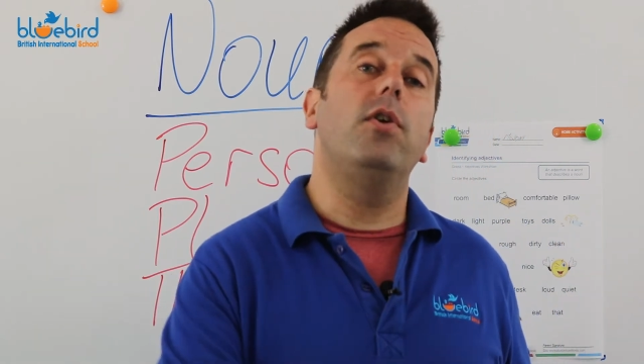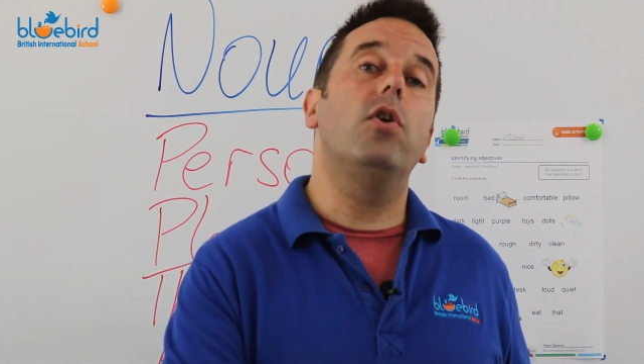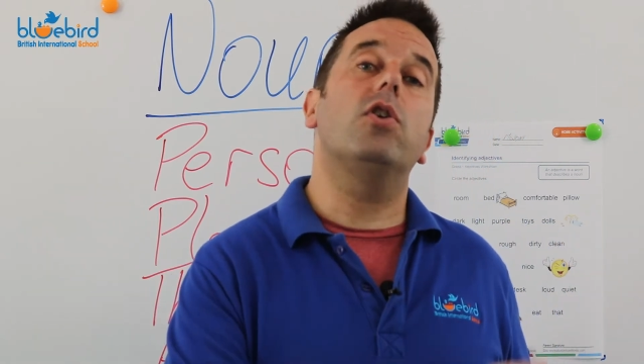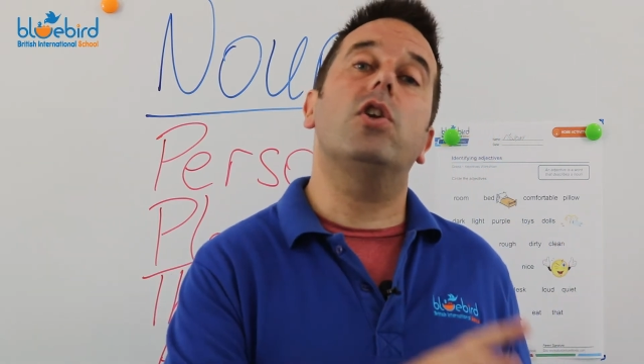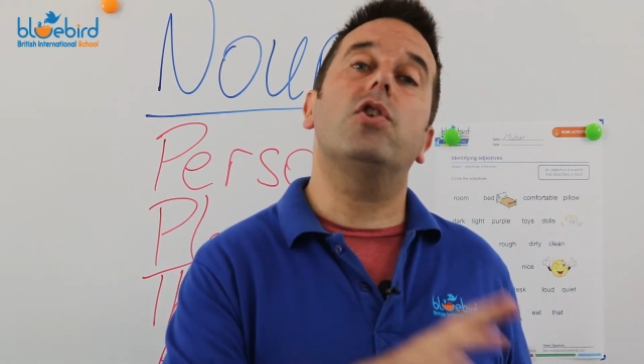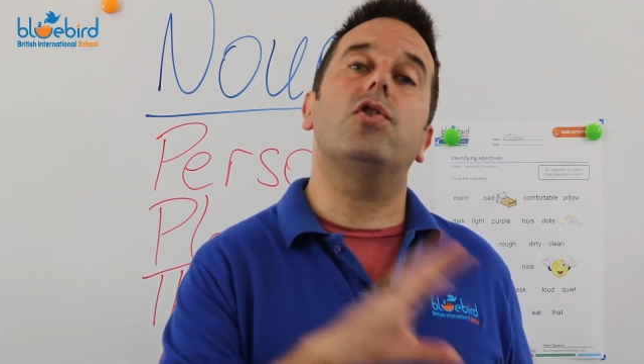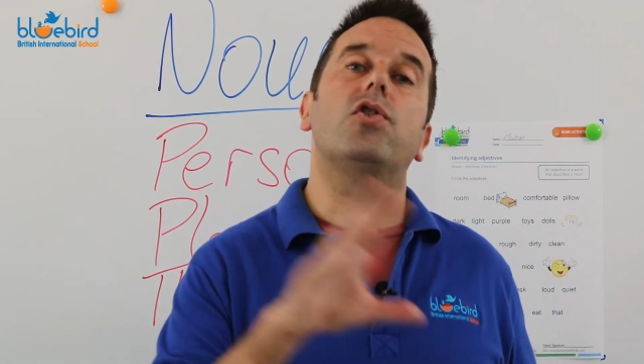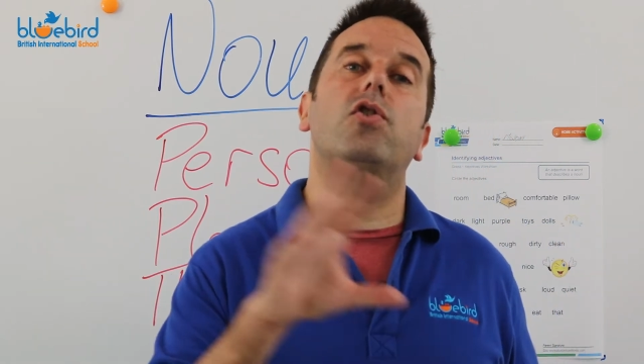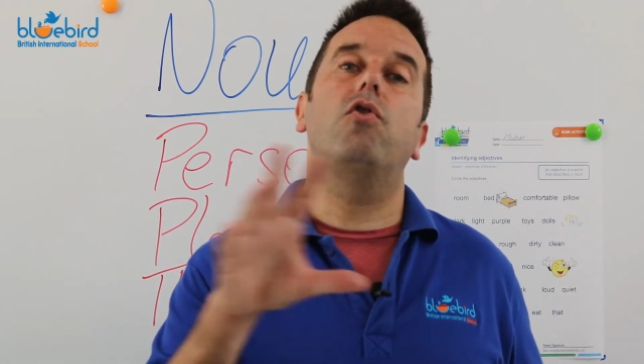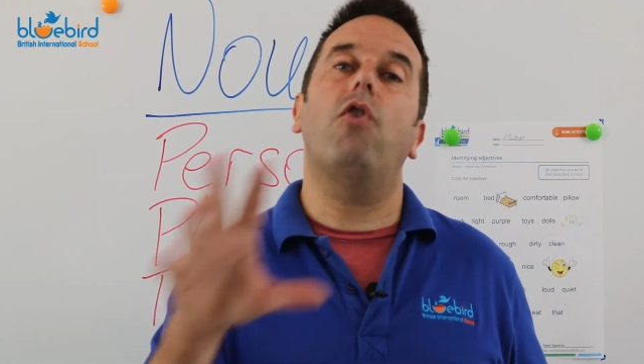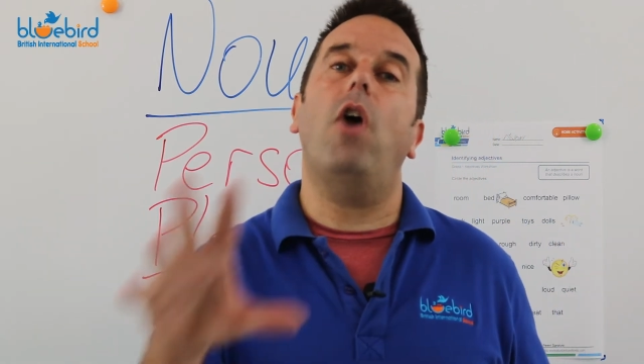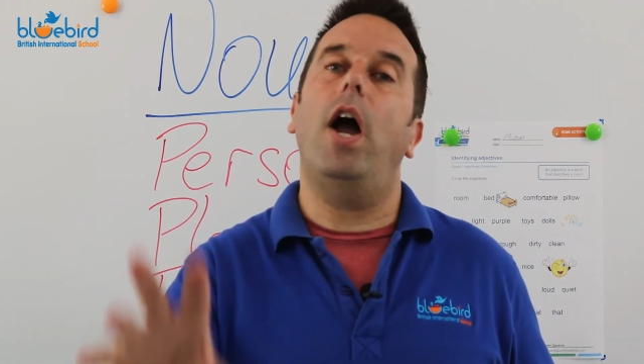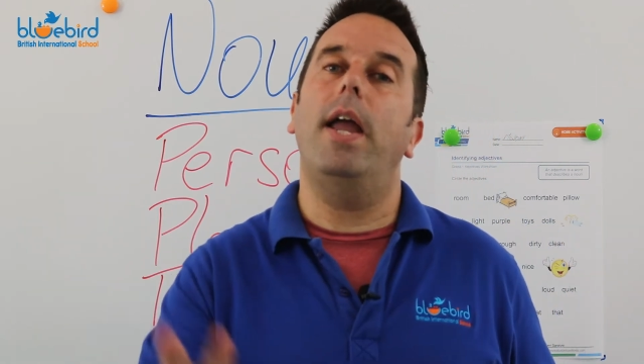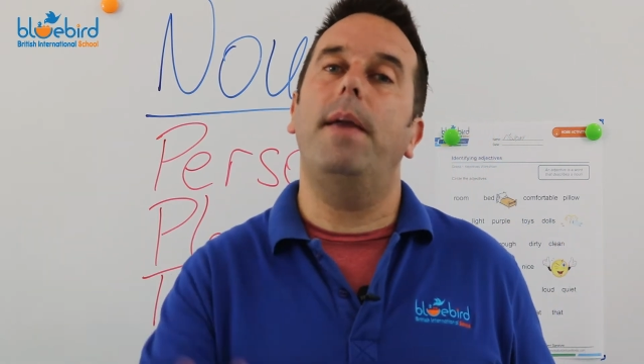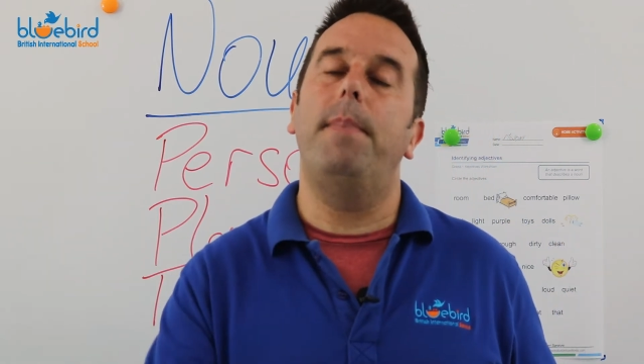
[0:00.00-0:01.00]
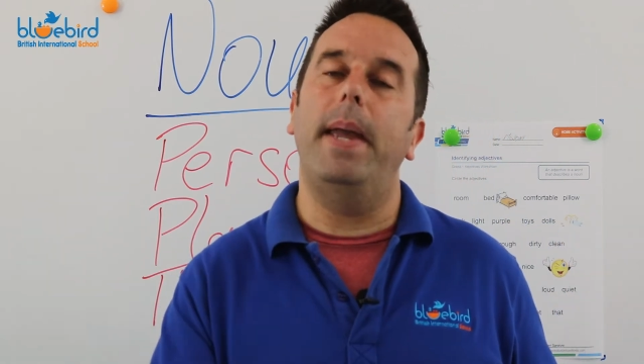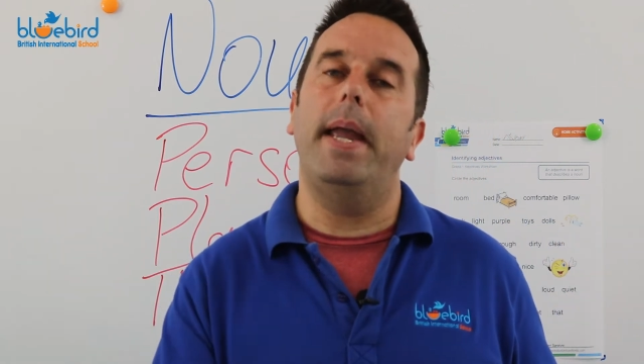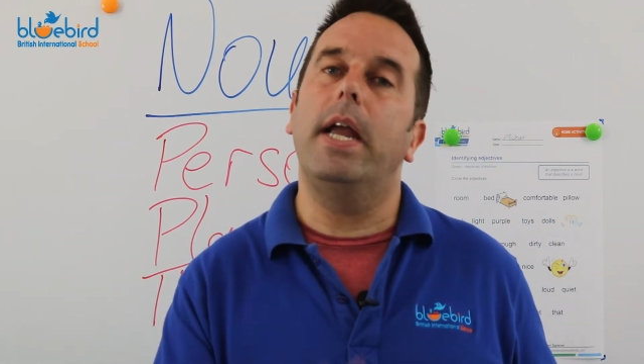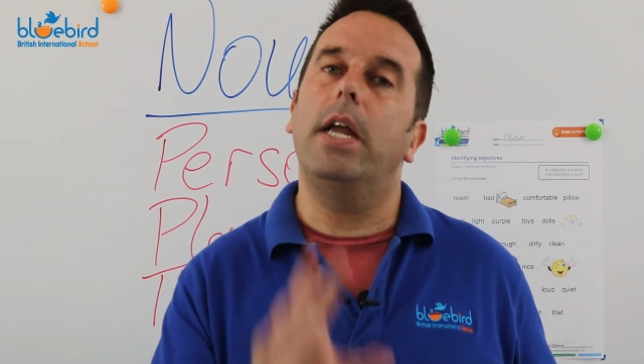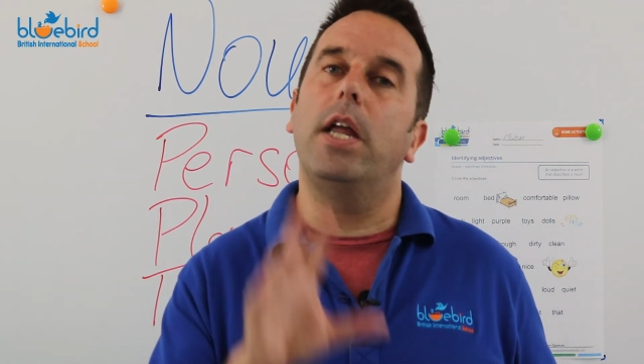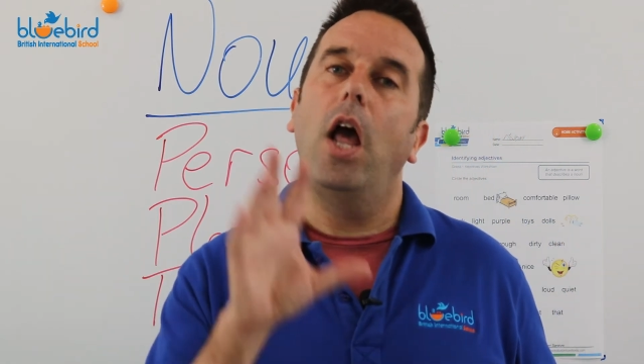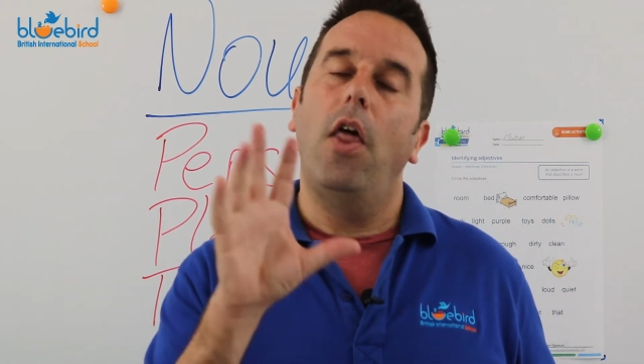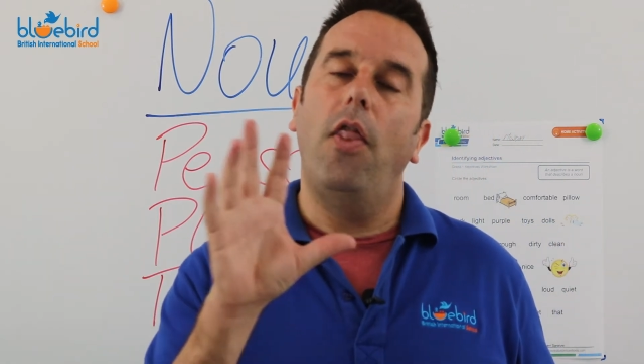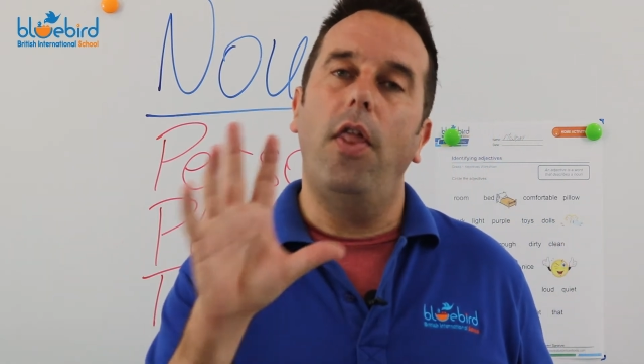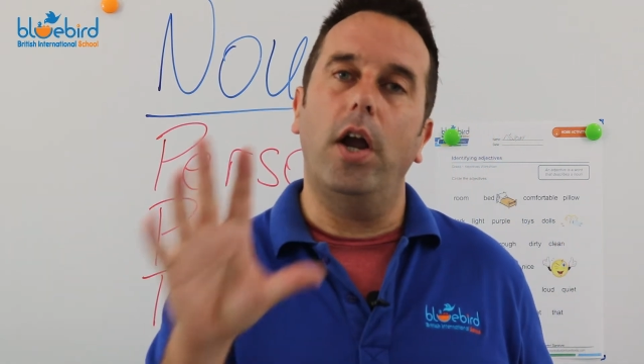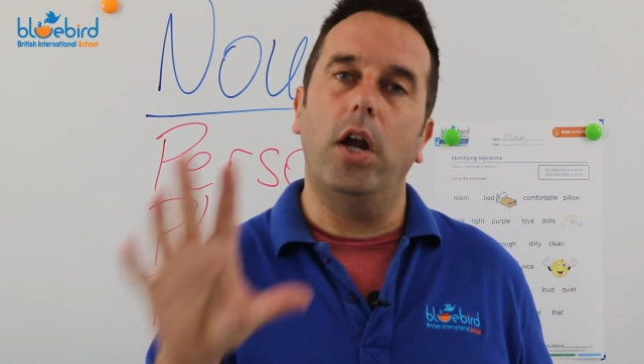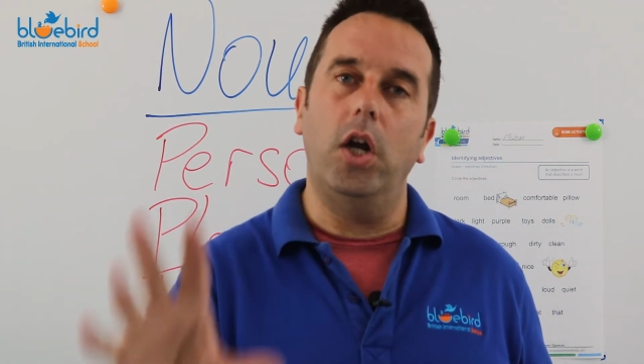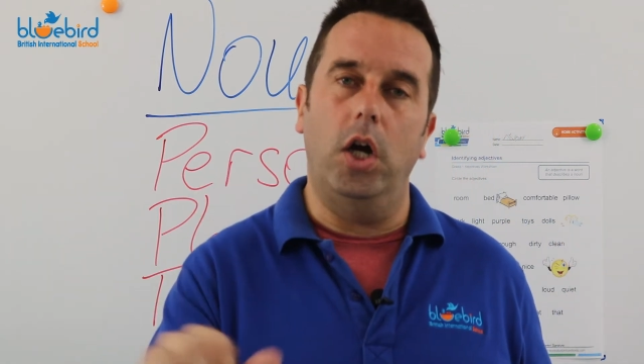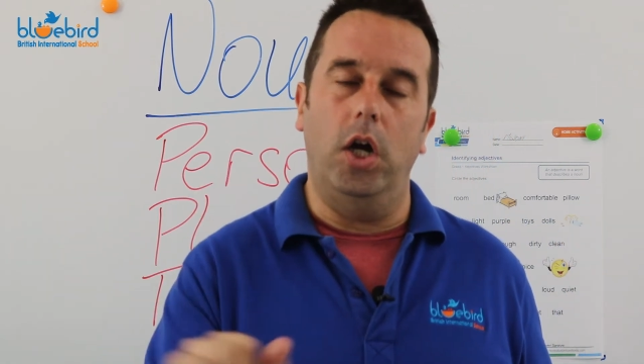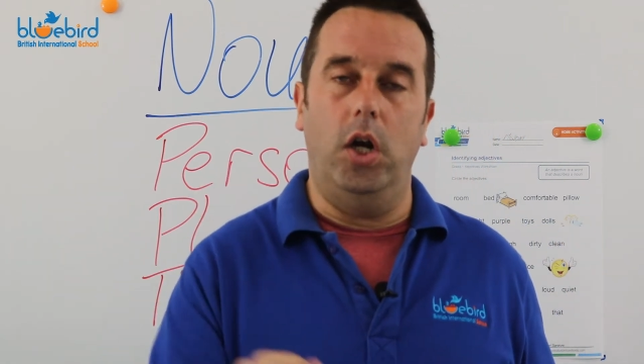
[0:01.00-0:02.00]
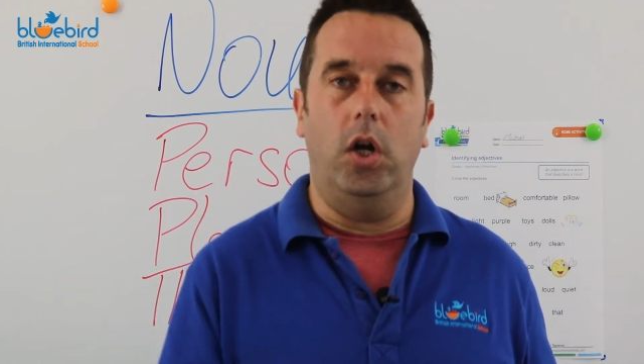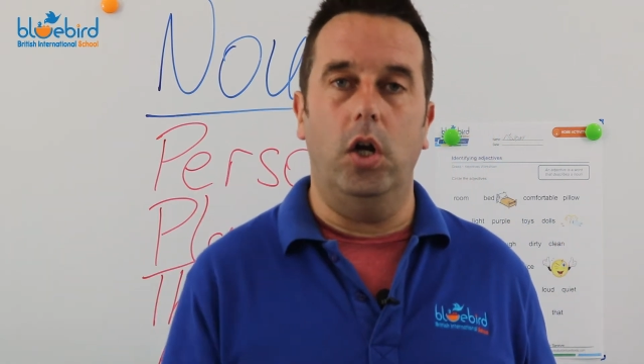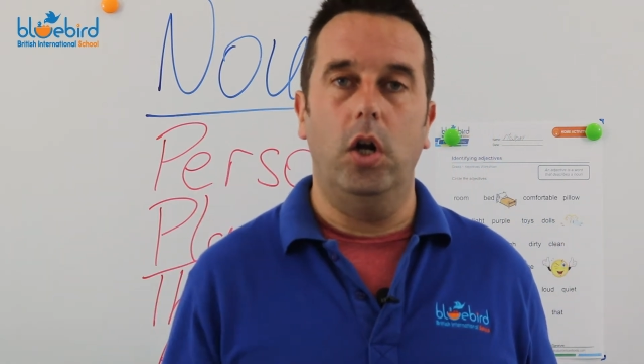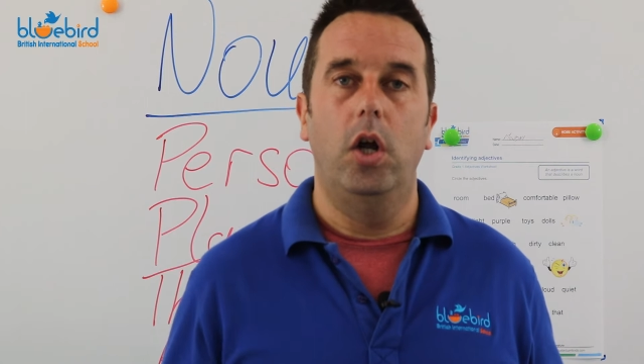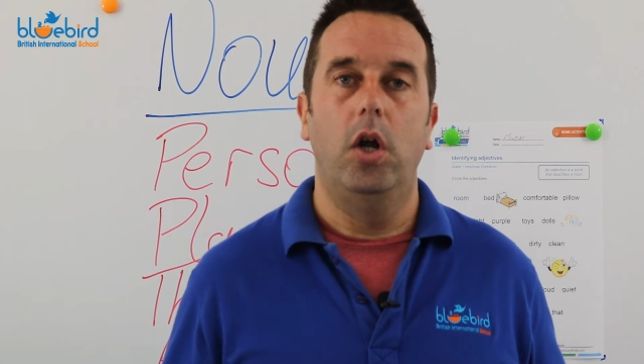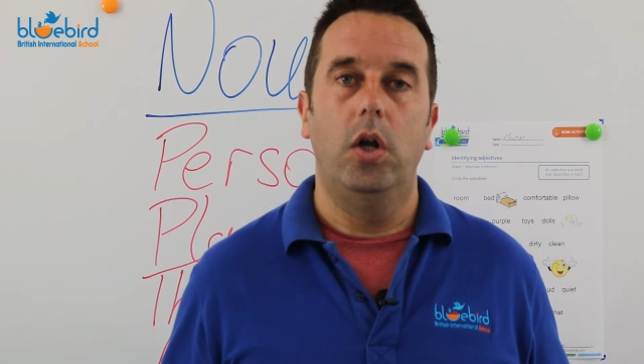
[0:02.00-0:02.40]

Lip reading: You're describing the color.